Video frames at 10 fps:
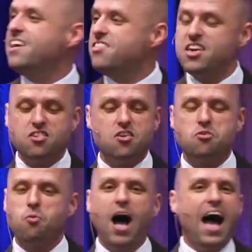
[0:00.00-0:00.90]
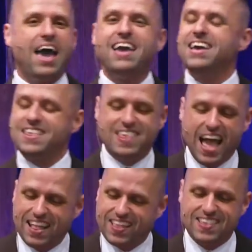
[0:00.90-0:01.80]
This is why
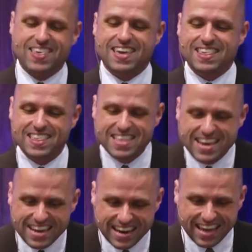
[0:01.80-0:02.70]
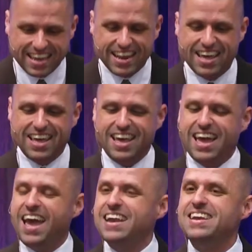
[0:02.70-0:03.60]
silence is needed
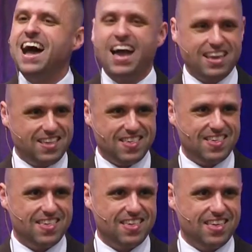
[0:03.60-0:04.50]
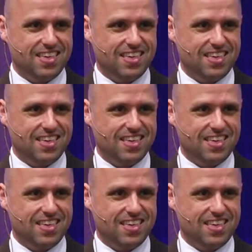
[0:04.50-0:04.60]
and nice.